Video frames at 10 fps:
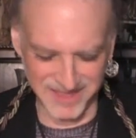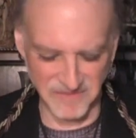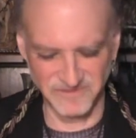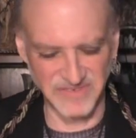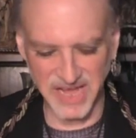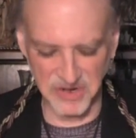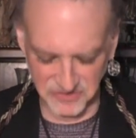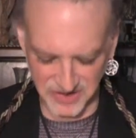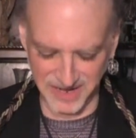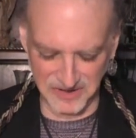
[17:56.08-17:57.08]
like
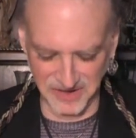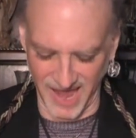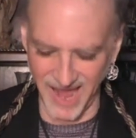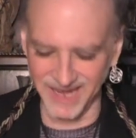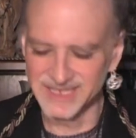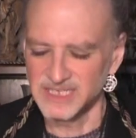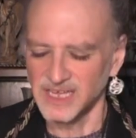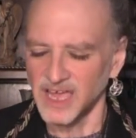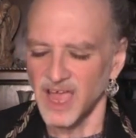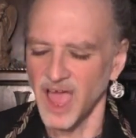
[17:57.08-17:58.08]
over right? Okay.
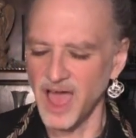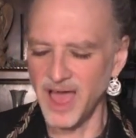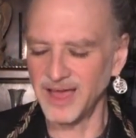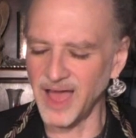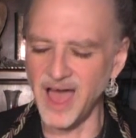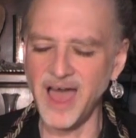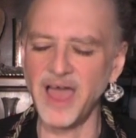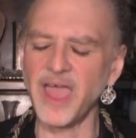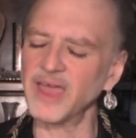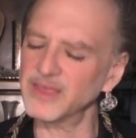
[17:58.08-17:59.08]
Uh,
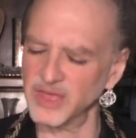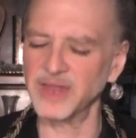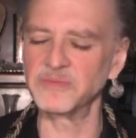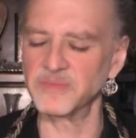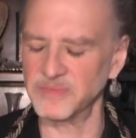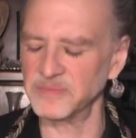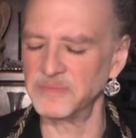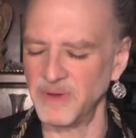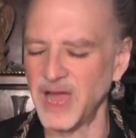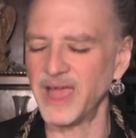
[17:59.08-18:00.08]
uh,
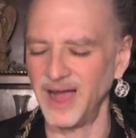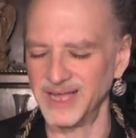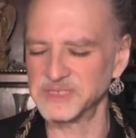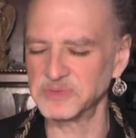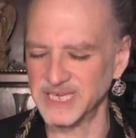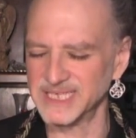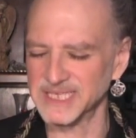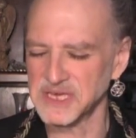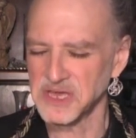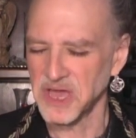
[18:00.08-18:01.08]
and my gods,
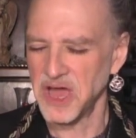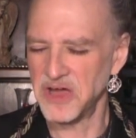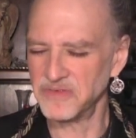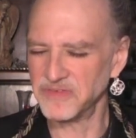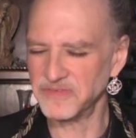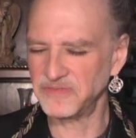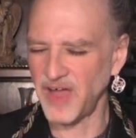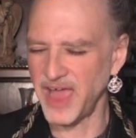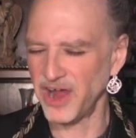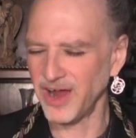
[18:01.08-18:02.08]
please, of
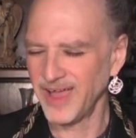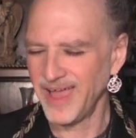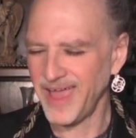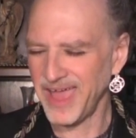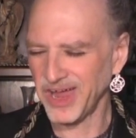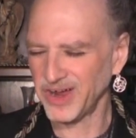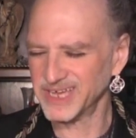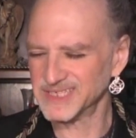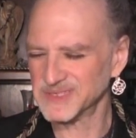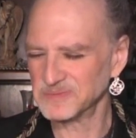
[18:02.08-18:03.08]
fire.
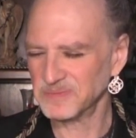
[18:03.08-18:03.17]
Aries,